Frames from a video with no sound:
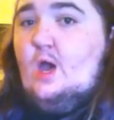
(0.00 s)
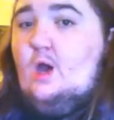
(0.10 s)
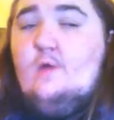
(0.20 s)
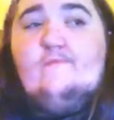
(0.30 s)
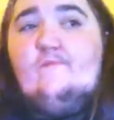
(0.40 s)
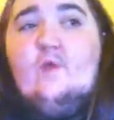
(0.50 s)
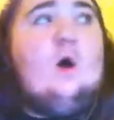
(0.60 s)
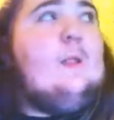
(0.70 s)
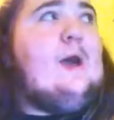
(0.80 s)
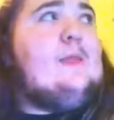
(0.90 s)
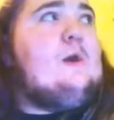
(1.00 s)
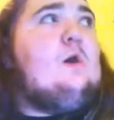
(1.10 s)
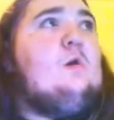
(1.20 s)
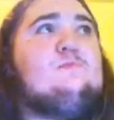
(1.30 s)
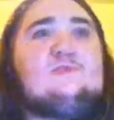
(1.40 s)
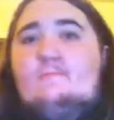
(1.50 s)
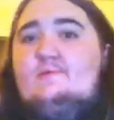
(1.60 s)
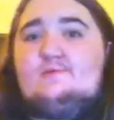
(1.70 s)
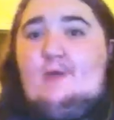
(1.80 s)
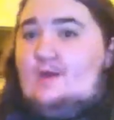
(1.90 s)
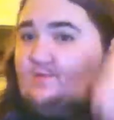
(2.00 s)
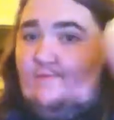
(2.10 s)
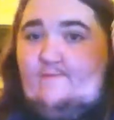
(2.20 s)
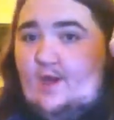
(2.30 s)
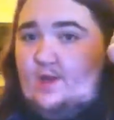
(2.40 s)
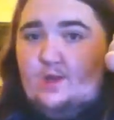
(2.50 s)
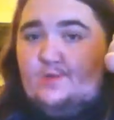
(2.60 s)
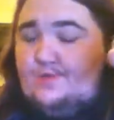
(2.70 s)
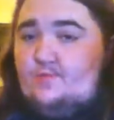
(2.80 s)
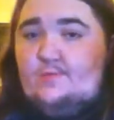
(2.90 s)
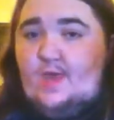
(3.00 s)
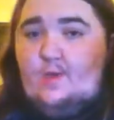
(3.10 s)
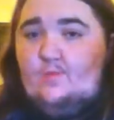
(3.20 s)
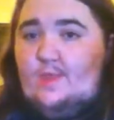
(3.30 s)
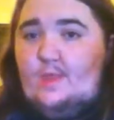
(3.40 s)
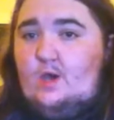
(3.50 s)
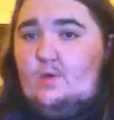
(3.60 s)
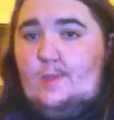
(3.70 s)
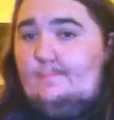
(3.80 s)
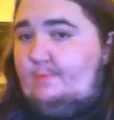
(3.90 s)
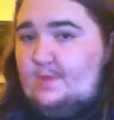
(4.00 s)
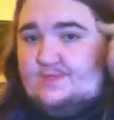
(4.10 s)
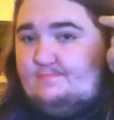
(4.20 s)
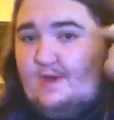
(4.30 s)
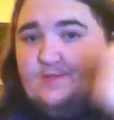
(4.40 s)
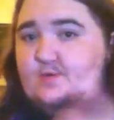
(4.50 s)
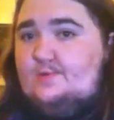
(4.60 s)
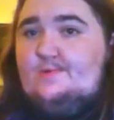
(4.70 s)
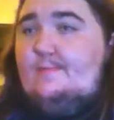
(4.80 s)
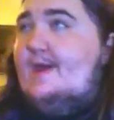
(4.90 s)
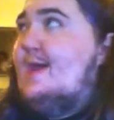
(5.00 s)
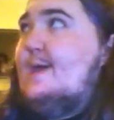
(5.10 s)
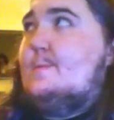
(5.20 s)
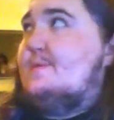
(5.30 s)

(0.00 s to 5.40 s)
Uh, for all I know, someone's about to fire through that window and a bullet's about to go through my head,